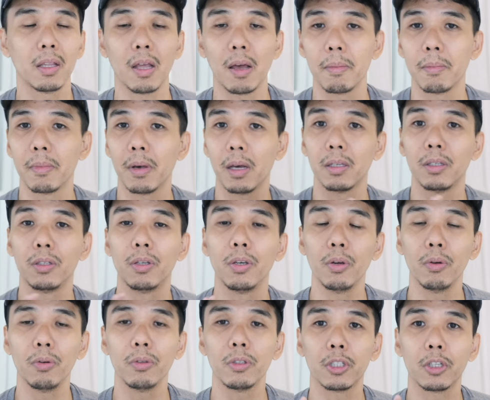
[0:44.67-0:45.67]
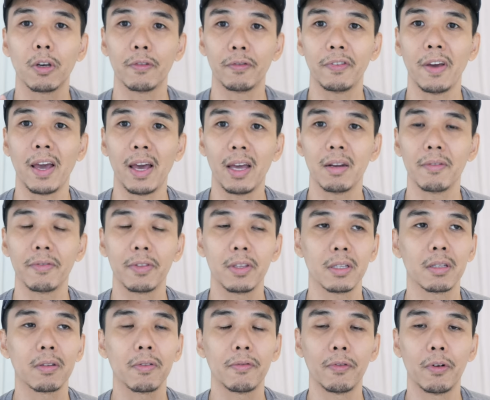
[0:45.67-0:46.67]
I'm a huge fan of
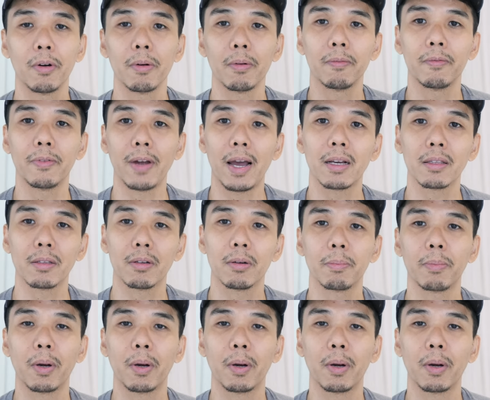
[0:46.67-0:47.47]
this form factor,